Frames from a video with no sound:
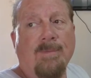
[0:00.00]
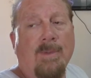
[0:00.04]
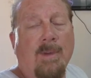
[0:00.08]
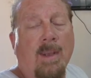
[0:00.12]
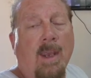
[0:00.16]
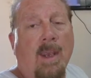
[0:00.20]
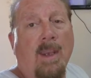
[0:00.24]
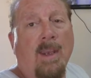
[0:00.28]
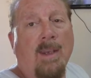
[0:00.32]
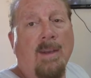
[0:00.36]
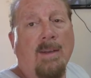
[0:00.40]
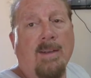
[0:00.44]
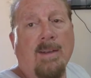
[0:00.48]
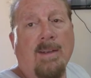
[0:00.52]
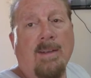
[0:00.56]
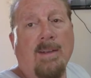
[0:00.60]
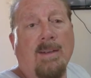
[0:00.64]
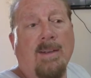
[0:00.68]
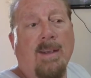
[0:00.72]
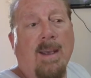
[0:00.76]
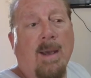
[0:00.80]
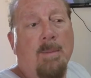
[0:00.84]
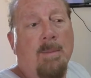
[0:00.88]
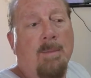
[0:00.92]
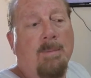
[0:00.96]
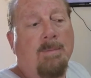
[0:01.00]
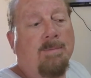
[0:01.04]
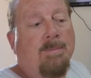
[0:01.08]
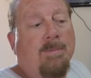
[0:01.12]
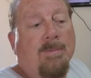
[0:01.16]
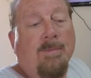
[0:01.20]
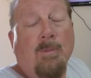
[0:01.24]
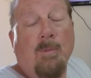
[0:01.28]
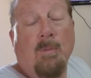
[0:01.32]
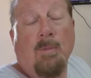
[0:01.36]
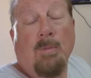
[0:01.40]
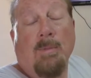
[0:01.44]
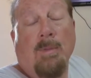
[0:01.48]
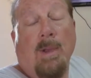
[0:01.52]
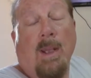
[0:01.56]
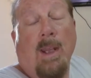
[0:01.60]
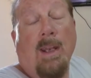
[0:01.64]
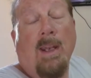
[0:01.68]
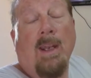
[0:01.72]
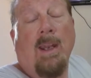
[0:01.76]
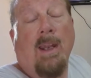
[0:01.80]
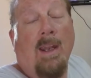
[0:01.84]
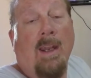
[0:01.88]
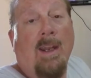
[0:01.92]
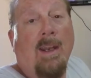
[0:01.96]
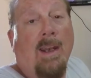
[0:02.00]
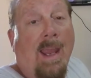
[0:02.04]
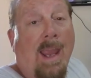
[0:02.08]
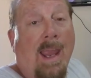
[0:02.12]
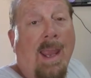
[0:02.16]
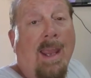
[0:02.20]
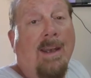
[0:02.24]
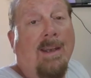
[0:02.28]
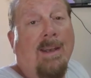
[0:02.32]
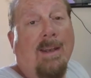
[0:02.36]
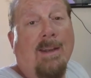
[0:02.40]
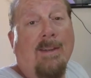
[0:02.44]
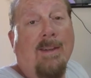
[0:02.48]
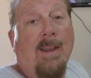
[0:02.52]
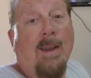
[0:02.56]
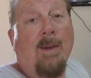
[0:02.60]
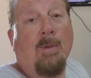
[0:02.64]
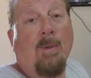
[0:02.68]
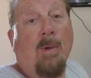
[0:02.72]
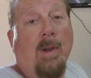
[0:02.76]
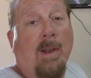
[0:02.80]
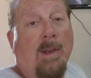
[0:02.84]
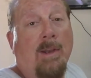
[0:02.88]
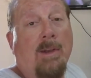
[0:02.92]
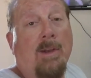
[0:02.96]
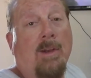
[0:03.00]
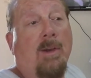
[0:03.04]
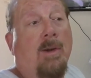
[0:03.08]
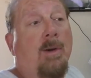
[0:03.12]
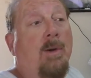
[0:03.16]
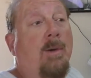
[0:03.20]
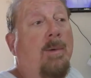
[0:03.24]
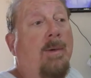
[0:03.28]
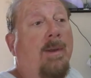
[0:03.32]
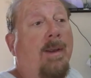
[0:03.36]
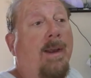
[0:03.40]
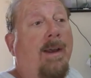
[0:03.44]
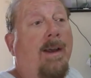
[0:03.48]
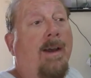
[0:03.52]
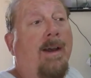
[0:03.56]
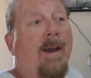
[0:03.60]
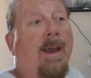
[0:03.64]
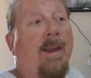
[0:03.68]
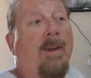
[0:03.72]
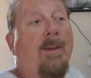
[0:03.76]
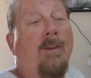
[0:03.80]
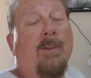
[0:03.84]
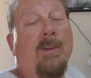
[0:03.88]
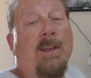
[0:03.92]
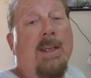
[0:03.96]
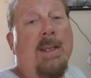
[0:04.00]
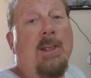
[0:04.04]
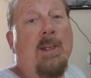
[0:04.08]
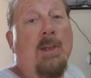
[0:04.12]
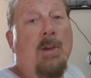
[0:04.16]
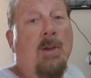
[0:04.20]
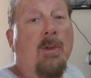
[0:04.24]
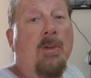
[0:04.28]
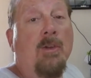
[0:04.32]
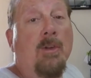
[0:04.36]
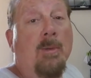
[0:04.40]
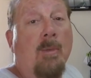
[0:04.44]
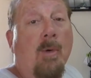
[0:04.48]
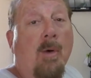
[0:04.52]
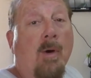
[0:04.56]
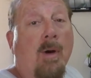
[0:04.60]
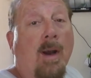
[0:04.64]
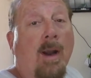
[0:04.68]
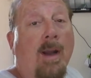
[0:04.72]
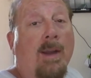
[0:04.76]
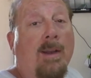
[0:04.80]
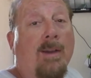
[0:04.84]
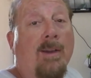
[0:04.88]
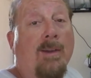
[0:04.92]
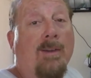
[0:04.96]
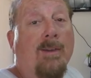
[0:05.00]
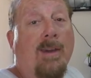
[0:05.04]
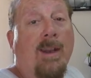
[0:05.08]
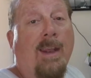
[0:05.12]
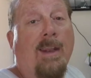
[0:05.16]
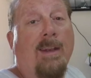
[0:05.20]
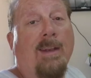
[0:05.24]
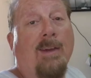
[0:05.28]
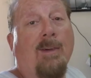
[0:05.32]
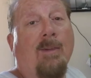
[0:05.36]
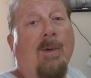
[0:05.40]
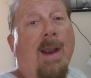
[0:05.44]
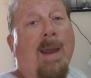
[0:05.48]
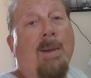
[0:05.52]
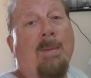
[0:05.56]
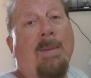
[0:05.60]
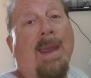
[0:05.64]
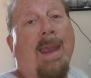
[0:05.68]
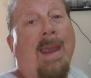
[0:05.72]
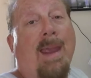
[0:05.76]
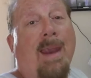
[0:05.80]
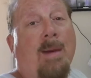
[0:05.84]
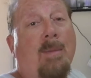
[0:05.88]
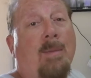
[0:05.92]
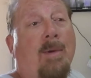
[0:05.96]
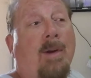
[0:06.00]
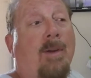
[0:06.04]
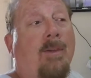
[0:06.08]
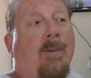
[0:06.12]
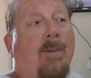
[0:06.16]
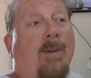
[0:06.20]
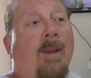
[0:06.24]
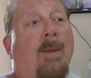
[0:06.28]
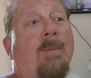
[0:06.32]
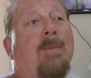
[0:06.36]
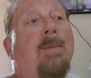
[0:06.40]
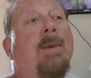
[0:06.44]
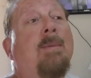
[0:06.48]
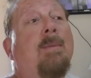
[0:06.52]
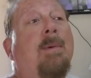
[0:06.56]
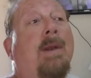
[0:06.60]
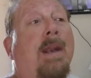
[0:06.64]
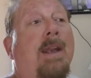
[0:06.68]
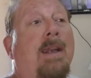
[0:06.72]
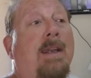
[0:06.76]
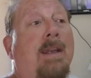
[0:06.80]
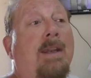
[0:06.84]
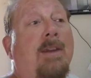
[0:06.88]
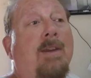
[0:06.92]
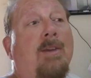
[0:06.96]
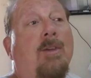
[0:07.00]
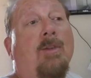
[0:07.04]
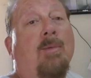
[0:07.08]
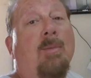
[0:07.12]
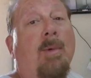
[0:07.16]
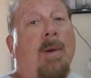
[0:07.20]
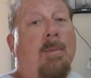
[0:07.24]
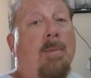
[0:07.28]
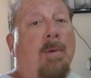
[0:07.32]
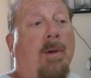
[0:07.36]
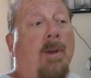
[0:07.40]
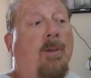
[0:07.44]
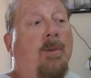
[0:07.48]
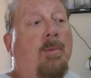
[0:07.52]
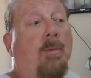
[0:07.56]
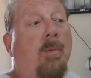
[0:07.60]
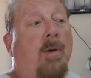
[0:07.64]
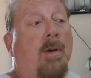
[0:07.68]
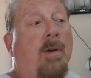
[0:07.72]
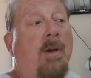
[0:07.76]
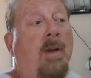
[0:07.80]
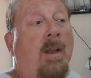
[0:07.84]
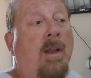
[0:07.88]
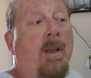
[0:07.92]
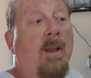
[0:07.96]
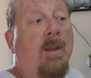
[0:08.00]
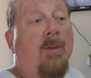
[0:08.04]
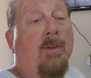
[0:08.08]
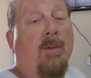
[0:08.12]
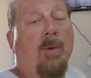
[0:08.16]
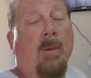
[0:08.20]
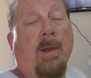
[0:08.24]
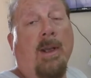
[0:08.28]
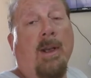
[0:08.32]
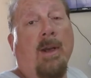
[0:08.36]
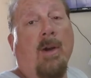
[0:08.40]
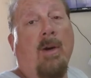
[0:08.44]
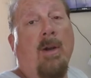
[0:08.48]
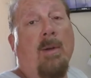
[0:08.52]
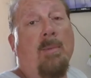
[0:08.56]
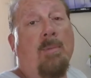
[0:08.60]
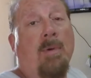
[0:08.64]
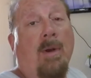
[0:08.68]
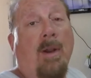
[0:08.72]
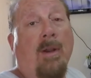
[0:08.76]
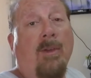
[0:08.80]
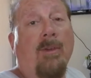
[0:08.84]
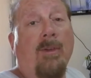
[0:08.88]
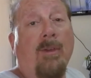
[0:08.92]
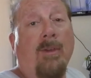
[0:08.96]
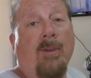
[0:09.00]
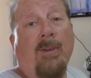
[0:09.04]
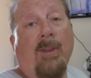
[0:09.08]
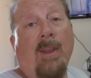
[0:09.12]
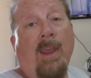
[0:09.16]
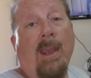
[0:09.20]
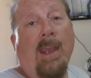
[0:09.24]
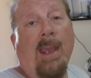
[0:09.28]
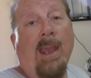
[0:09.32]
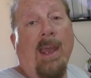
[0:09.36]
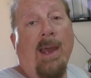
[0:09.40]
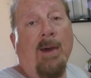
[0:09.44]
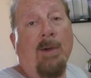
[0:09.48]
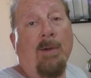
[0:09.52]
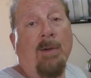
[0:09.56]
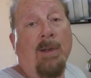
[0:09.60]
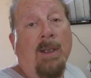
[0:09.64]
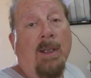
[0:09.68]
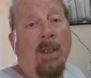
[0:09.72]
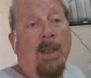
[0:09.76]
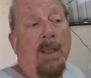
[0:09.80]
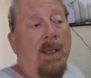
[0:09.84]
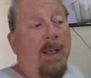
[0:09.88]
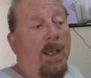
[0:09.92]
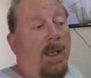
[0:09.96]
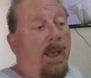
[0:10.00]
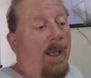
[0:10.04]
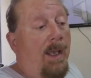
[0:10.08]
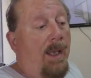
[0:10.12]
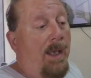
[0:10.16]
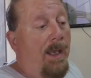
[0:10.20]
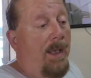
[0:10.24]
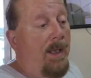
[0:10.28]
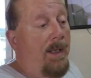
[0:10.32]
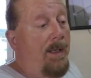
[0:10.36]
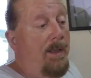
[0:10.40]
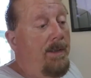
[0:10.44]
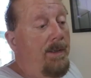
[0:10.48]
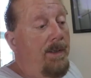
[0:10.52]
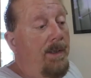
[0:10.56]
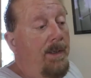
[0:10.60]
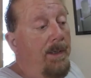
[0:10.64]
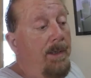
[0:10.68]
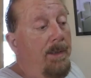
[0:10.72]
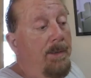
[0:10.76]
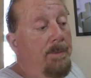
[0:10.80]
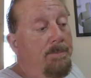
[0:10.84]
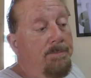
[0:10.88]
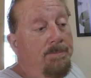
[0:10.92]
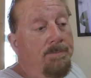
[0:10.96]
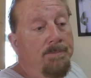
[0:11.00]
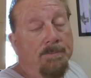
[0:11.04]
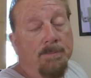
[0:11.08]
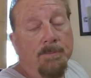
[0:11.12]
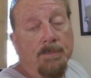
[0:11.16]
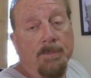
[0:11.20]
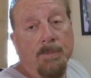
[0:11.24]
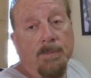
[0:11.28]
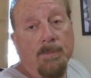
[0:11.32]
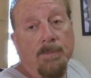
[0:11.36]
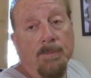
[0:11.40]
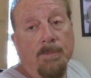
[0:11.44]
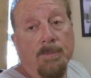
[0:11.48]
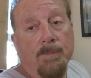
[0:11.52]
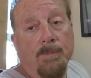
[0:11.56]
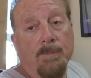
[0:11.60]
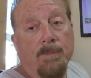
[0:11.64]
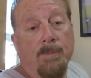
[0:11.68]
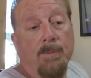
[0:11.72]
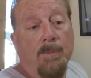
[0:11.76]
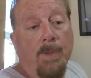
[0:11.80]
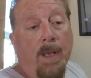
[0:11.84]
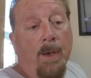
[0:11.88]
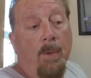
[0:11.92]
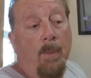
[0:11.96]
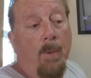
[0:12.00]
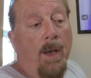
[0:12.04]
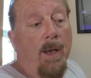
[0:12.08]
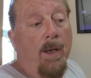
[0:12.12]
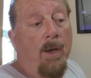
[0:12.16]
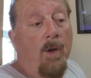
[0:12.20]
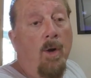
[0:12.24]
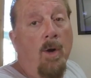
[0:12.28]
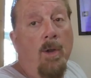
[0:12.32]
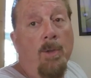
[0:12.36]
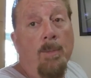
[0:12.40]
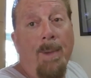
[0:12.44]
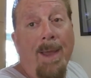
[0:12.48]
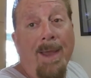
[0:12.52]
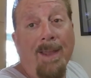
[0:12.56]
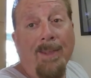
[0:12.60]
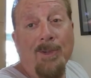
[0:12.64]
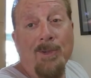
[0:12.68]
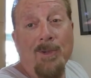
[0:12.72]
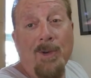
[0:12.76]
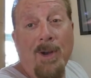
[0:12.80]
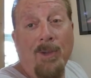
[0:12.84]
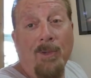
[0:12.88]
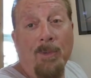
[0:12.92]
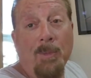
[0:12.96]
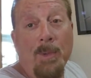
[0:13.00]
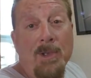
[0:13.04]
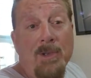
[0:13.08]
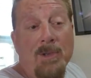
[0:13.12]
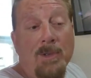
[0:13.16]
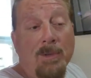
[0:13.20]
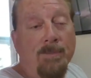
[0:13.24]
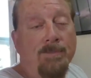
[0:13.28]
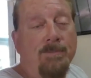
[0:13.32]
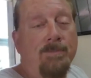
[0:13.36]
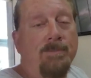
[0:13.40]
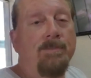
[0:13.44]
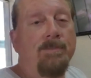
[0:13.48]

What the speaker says: They come in handy, they really do. I just need to use it more. I just tend to grab a hammer and something, but I need to use my press more. So we're going to go ahead and press this thing out and get it ready to go on the back of the transmission.